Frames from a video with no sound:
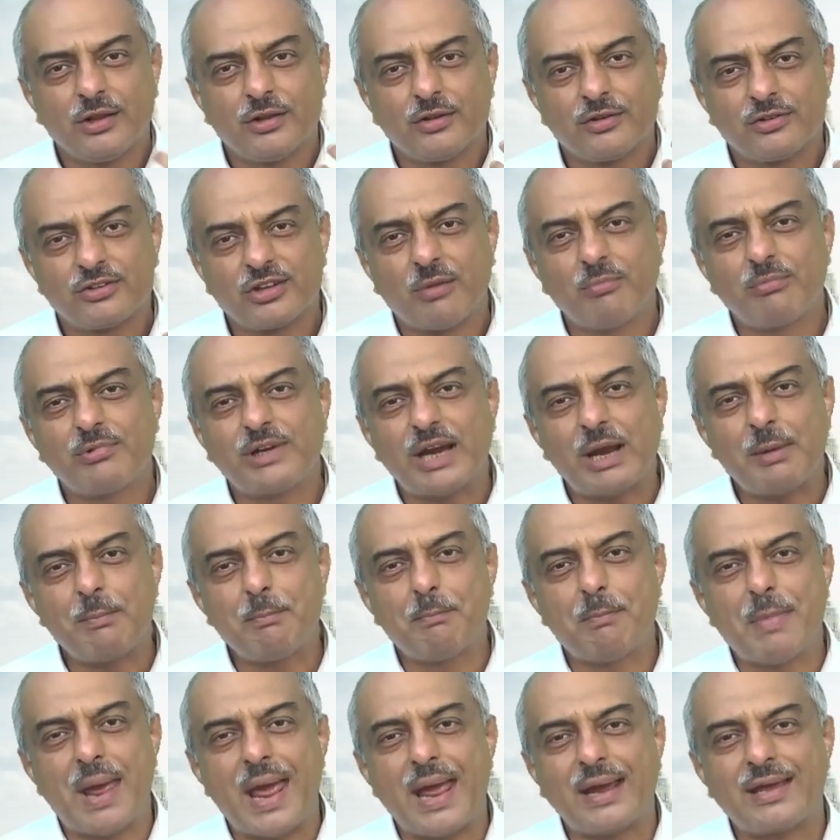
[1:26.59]
some
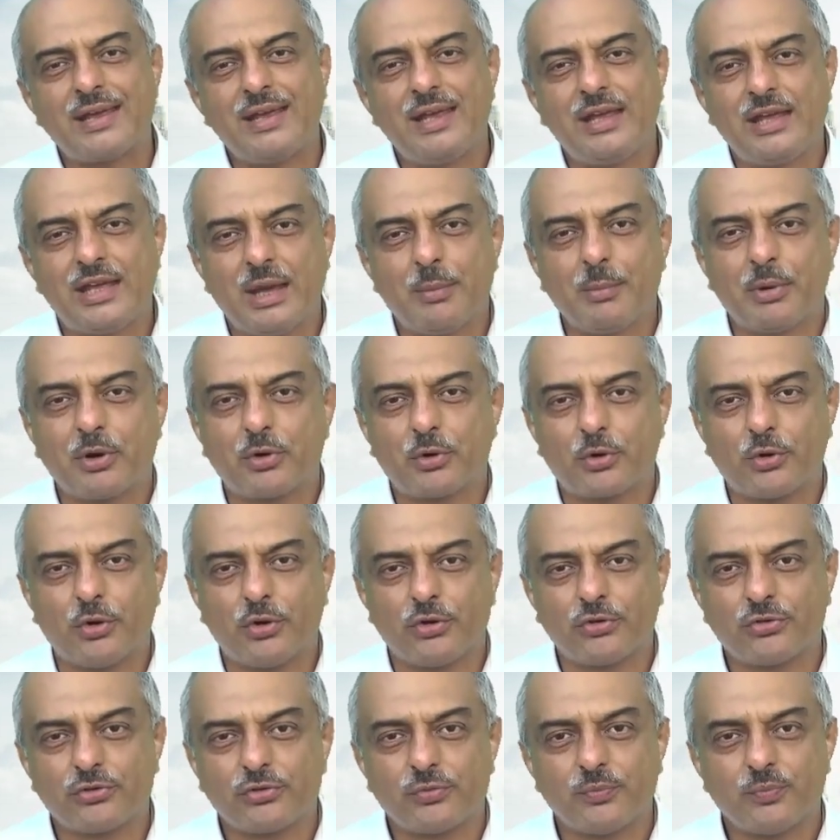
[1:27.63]
time back he came
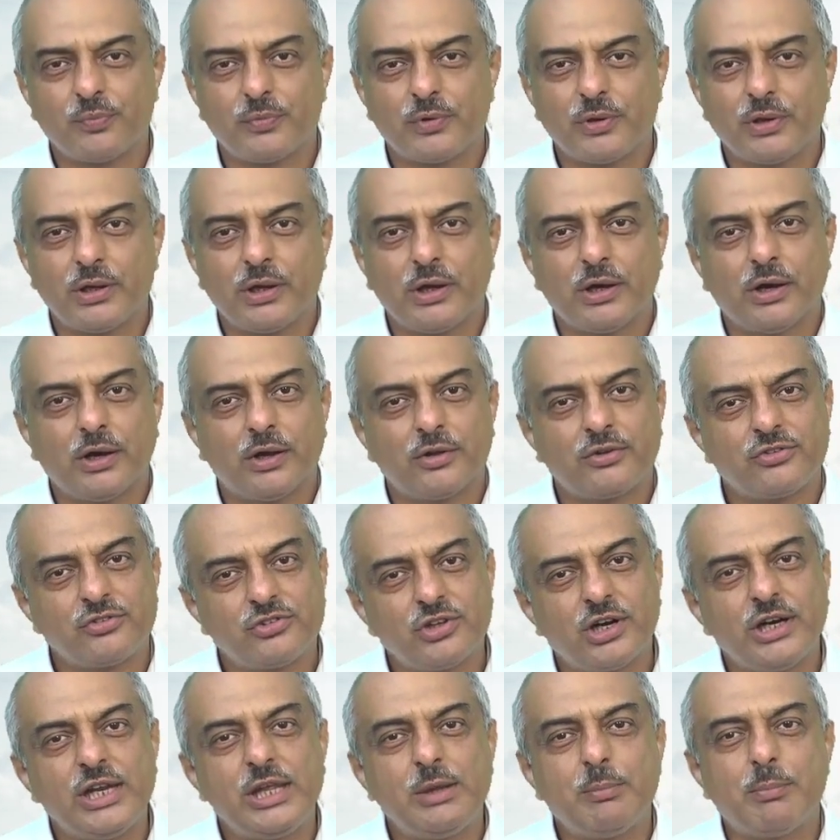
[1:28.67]
across a
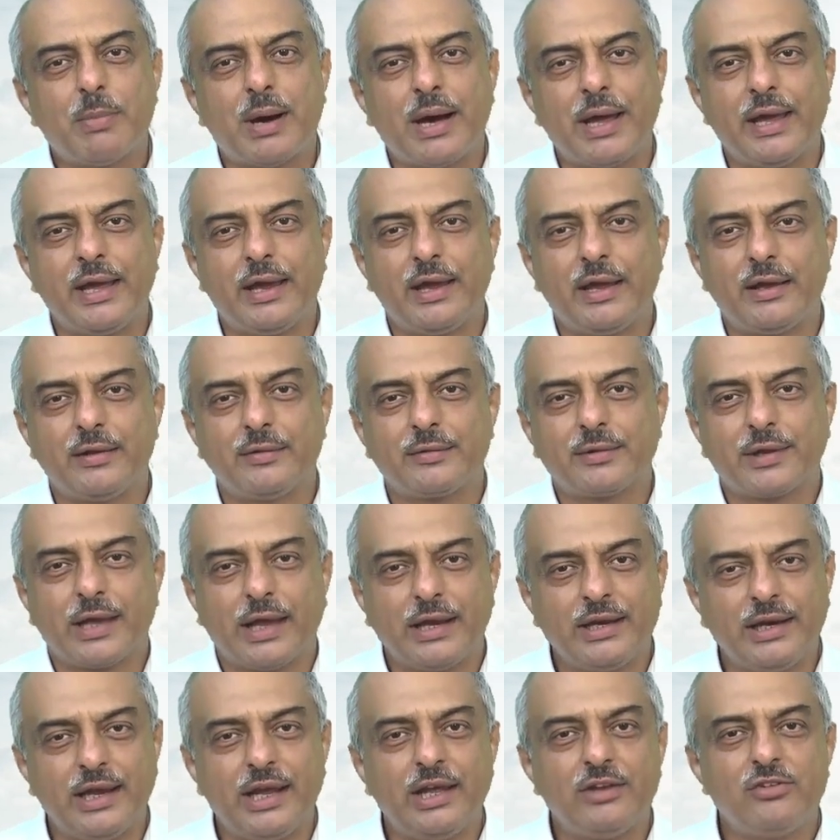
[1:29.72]
study by
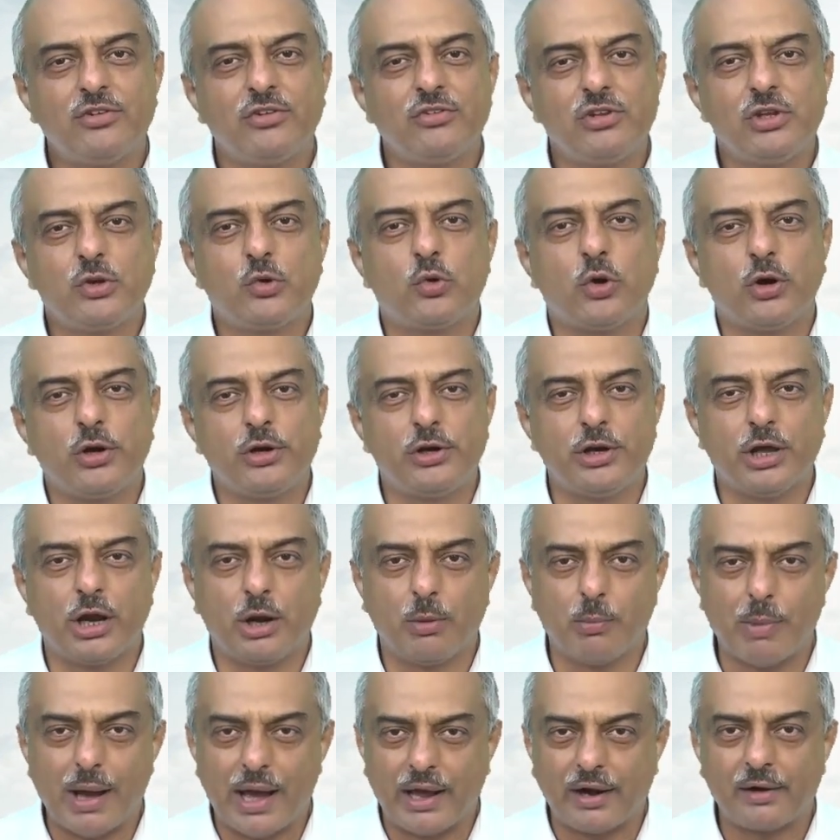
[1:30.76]
an agency called
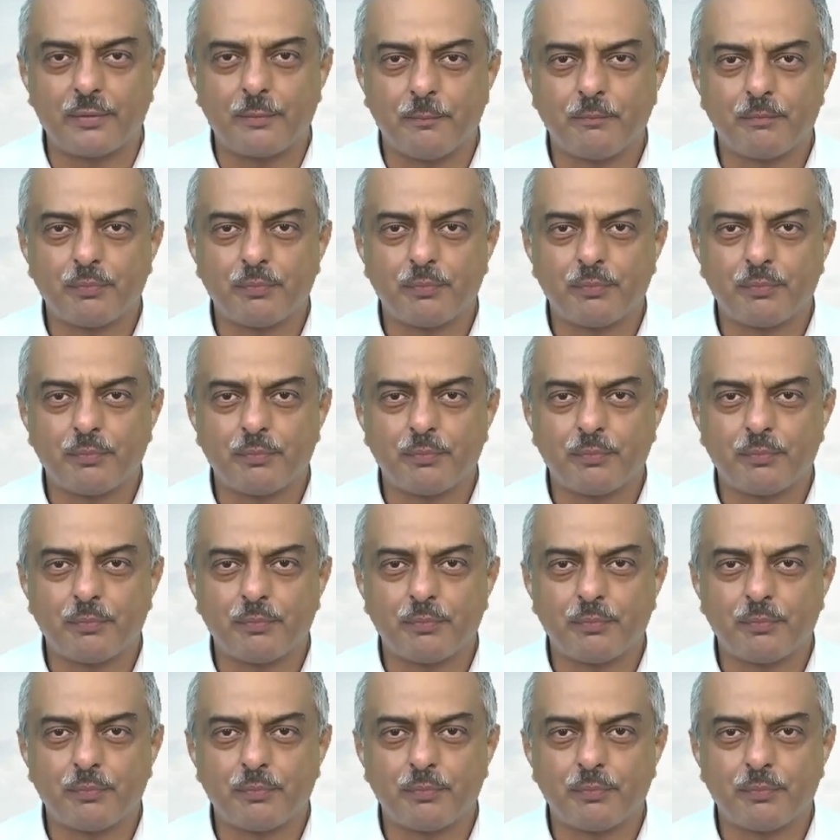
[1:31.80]
Dalbar,